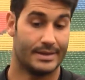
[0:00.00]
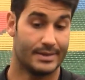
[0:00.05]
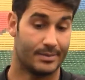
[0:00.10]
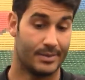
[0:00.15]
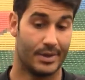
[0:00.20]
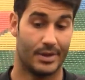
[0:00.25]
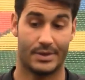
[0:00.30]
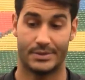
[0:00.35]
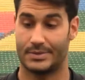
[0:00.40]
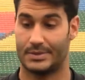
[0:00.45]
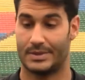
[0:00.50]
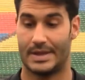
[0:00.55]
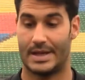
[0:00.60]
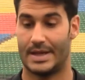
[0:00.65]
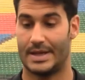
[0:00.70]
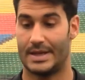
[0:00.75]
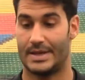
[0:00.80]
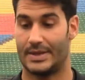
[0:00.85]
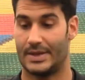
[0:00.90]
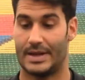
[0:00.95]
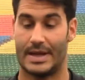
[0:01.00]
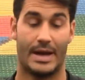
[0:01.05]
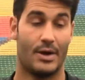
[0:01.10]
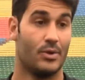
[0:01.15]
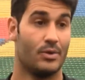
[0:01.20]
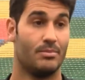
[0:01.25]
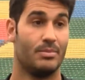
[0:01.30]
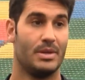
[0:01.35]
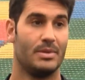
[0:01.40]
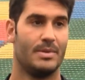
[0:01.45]
to be honest with you, I didn't think I
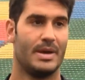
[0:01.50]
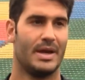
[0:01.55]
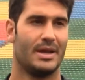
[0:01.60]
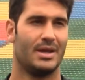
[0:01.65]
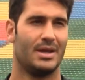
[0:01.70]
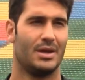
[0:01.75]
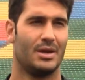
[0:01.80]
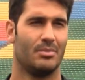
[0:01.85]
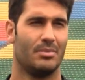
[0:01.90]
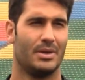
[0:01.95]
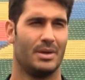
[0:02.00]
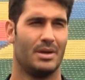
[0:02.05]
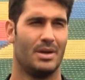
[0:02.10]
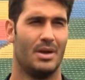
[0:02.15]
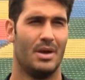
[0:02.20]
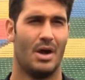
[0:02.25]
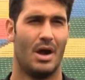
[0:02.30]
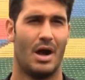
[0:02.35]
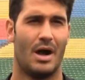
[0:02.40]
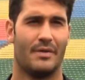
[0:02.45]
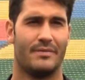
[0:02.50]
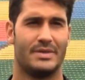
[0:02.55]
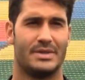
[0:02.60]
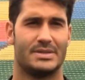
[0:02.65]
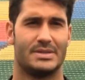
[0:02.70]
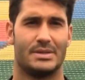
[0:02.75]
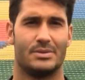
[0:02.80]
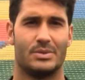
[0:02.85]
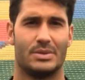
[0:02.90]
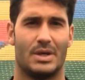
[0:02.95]
would be back here, but
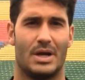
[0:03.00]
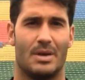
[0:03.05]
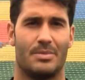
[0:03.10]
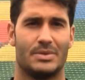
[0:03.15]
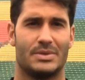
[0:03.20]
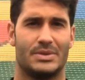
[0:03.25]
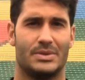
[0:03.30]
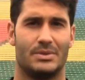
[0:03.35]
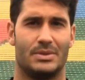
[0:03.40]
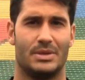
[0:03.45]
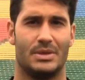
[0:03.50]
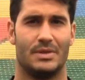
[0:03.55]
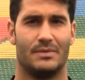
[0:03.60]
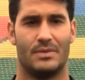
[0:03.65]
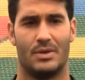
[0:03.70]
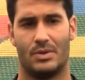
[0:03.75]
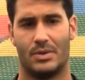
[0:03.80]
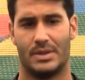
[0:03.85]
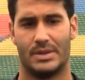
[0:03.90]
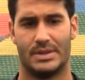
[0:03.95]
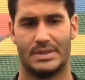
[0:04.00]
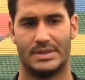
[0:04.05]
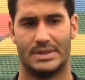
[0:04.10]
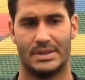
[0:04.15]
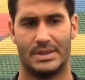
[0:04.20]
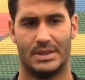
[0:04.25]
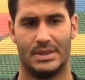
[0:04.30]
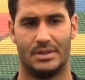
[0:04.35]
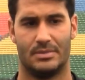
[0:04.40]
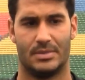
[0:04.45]
obviously with the opportunity of knowing the
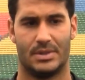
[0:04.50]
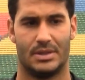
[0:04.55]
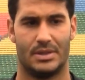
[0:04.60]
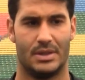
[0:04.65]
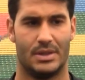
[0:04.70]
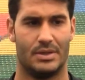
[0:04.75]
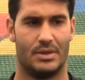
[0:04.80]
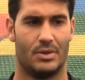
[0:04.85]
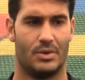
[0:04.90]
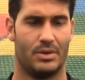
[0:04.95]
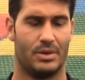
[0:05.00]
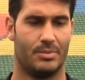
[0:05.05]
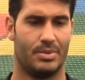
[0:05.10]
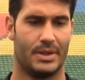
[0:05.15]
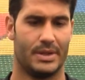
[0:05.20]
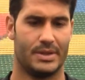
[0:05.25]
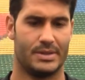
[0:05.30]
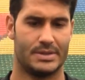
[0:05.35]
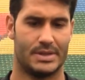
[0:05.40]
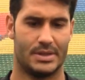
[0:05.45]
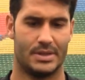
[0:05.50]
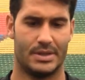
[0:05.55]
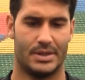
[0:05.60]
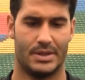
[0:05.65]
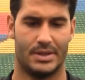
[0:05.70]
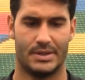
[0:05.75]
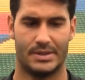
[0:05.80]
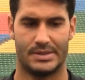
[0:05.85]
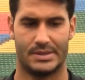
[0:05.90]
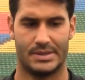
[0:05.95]
team and, and, knowing the players that are
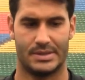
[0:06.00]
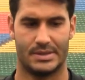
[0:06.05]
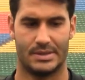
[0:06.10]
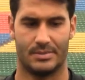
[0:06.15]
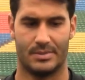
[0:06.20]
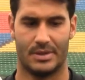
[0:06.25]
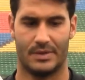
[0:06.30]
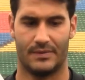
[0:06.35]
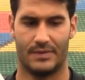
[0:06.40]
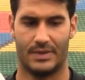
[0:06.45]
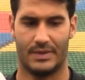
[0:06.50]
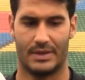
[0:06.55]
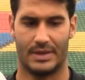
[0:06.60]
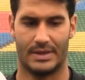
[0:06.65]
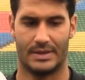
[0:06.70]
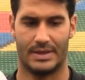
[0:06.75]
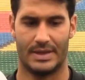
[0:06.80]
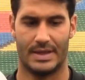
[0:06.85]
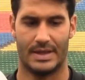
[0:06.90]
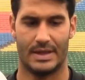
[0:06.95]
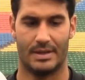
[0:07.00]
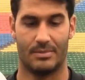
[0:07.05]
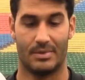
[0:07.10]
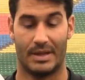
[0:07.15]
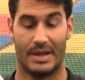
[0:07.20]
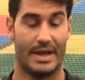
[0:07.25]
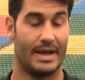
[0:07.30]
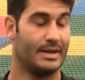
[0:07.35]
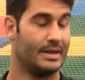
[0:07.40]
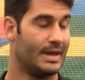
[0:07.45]
here, the system and everything like that, I'm
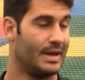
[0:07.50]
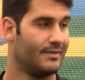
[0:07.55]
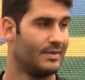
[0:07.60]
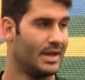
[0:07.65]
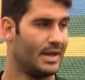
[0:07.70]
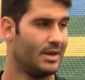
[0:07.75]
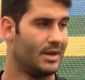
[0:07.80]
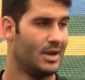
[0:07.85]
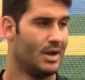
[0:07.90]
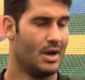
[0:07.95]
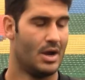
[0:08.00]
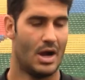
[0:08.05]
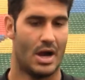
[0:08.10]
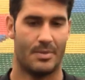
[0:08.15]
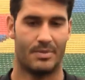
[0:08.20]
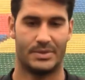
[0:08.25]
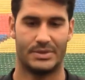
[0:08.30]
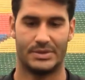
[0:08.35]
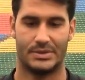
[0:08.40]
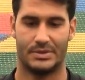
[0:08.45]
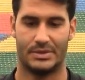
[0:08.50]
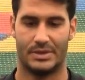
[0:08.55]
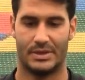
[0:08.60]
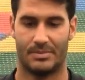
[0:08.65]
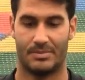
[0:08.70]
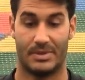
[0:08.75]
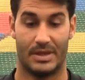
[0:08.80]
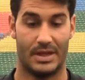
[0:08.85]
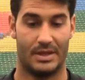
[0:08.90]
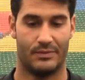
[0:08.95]
glad to have that opportunity.
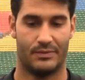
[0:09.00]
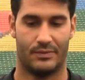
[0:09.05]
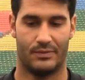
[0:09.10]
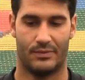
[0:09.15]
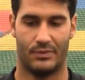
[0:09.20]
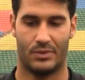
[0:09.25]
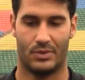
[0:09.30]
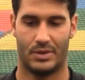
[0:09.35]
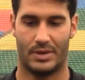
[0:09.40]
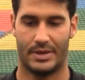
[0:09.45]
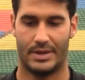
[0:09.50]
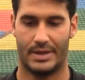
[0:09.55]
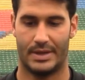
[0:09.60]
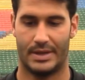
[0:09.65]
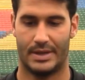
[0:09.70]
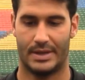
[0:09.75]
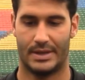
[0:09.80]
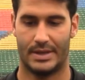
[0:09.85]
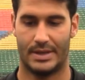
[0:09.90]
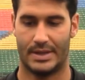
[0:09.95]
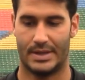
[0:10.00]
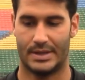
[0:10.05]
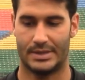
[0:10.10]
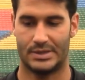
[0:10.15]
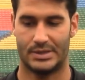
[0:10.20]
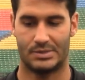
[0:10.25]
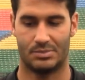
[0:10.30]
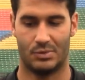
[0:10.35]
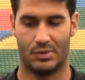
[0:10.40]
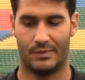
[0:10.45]
I'm thankful for it, and uh,
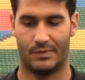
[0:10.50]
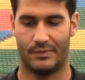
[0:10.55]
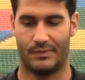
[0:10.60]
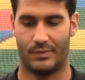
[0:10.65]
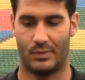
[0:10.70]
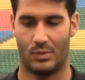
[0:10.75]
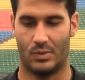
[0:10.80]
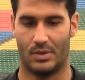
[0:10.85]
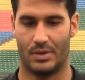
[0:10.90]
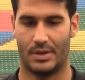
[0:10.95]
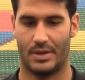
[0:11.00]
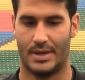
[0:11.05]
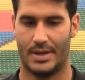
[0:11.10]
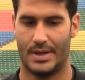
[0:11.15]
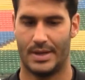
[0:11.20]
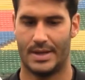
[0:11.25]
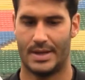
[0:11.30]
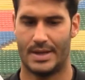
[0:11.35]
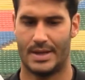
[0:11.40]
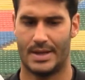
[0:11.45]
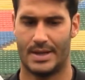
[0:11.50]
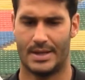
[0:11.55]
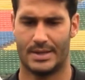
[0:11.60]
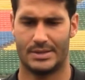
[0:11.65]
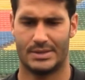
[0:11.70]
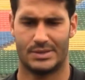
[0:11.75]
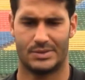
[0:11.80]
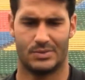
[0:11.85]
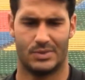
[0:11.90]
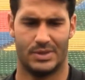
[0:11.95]
just moving forward, uh,
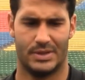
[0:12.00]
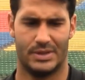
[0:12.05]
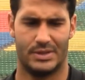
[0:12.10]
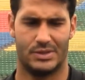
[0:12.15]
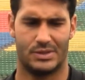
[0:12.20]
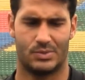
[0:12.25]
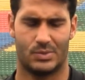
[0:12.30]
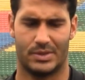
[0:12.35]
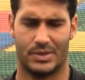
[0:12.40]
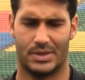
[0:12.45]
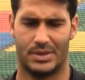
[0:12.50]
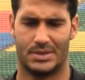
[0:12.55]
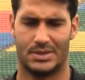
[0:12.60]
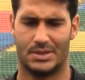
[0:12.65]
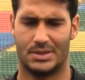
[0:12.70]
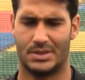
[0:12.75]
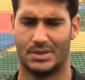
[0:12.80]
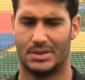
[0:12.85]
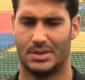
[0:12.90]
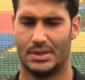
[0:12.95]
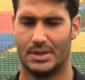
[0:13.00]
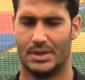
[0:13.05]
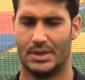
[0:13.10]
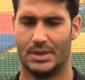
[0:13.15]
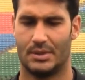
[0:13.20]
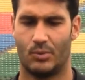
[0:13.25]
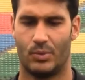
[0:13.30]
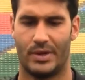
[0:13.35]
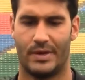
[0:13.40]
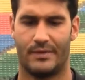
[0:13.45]
just really just wanted to,
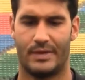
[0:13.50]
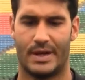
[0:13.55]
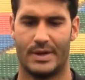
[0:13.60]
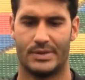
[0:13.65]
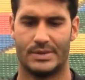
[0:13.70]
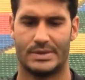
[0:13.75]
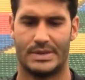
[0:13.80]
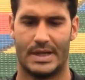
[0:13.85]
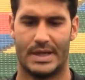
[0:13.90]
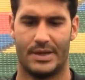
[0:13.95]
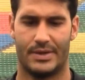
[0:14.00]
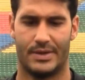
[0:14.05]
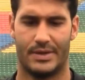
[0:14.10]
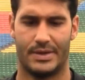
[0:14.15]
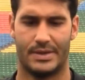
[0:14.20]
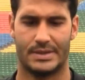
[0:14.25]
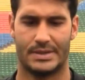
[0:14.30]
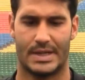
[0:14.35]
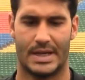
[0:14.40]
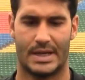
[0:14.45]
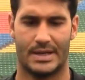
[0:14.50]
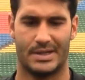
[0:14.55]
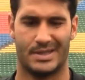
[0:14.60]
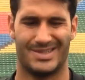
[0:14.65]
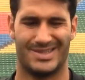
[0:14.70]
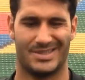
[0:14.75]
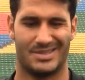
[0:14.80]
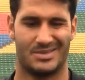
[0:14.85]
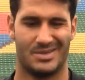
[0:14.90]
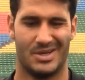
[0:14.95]
whenever I was down there, is kind of
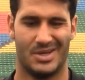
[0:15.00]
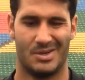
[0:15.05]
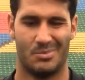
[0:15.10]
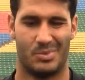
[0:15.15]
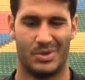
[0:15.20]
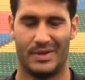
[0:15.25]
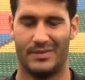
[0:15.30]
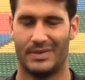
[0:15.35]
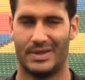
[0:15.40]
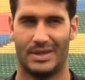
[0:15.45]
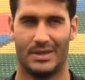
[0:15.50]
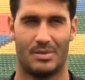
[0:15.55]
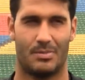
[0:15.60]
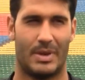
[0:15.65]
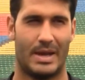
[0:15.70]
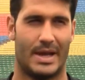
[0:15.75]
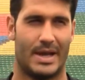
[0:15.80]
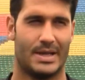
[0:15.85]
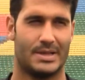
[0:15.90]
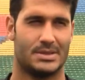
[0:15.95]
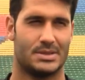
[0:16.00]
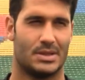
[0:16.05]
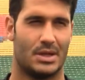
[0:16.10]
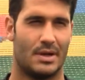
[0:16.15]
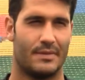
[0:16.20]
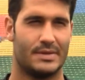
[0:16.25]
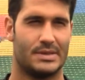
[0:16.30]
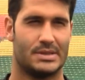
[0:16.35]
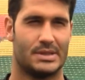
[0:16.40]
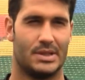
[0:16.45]
just put everything in the past.
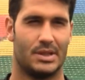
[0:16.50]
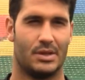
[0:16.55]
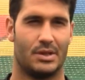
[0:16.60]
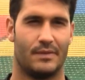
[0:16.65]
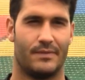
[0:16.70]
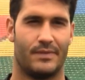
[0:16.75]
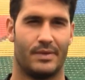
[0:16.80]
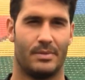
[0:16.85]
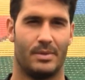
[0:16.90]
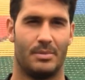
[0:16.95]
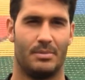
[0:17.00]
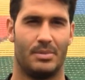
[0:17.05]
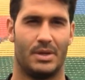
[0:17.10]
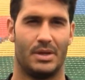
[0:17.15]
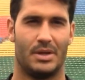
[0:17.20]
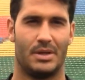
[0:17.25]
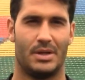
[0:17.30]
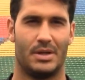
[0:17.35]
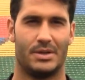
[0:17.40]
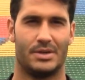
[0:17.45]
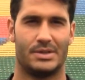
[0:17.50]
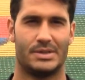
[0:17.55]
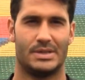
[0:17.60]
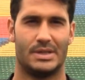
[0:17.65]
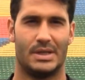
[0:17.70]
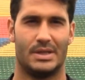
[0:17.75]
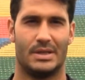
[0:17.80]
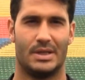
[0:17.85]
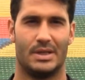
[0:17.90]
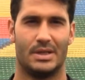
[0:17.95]
Obviously, learn from it, but
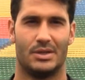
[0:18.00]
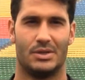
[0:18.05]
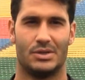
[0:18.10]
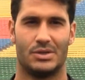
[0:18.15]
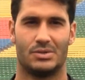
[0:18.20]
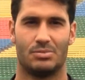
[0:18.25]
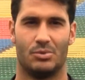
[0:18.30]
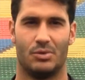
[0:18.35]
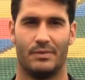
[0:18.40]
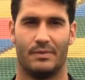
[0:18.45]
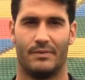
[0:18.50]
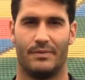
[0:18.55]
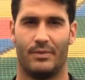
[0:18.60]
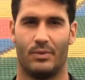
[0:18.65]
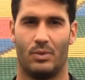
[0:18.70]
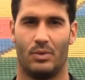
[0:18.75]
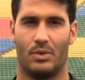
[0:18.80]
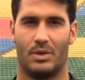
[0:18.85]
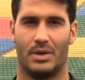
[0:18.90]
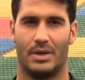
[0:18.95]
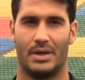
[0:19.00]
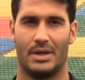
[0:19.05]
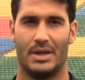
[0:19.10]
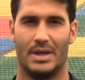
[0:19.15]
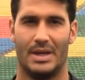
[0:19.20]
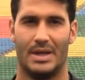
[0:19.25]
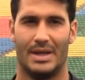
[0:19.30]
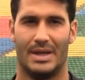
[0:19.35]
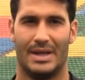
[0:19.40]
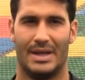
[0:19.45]
understand that you're just moving forward and
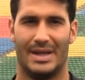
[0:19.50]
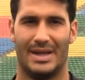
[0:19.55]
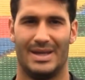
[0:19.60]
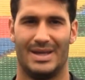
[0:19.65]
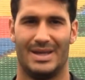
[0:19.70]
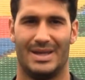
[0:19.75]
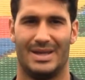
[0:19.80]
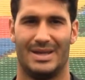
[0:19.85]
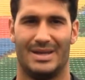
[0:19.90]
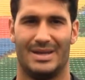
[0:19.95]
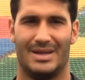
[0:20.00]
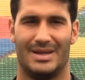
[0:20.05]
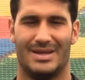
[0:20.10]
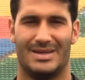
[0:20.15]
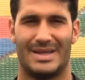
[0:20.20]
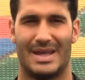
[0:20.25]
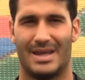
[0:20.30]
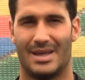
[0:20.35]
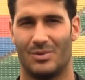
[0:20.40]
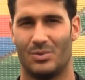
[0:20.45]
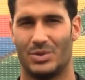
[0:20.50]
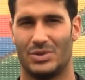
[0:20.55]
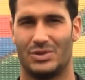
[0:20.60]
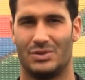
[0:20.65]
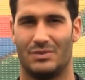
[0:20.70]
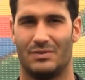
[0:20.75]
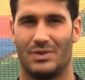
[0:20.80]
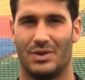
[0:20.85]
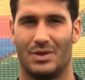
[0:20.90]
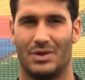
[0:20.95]
and taking what
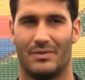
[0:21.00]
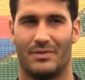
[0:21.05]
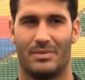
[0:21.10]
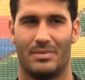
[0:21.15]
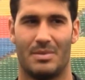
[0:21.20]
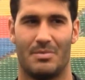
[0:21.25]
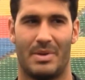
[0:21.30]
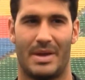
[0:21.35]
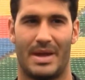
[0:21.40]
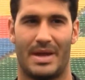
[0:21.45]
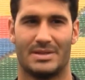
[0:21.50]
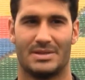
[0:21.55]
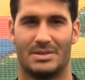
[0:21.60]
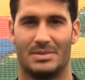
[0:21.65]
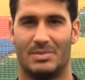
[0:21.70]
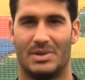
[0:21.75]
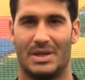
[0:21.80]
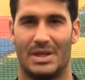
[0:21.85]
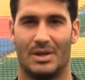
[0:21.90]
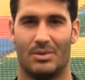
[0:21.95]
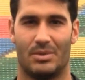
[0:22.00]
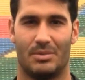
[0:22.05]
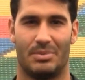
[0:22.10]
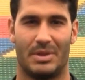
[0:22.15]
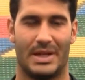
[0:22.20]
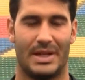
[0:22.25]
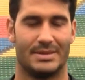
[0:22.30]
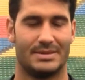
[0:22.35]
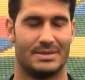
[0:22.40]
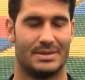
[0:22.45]
you've learned from the past and being able to
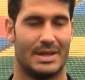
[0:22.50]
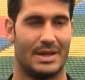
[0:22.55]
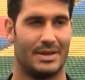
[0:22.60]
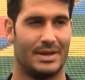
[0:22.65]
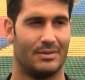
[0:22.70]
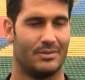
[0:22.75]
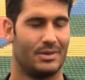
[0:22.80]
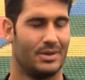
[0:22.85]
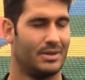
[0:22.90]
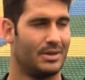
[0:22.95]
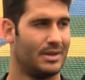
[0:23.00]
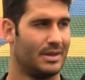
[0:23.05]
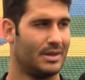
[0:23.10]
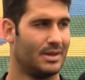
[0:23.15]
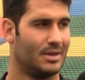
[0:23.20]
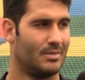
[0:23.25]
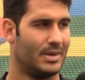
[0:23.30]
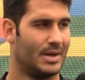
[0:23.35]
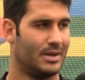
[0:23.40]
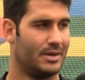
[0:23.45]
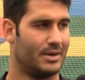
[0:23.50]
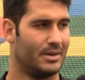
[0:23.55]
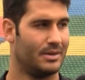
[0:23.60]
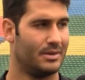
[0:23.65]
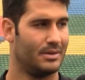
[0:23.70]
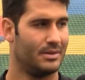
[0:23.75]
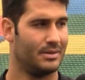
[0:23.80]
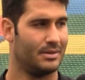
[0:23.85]
apply it to now, not really thinking about it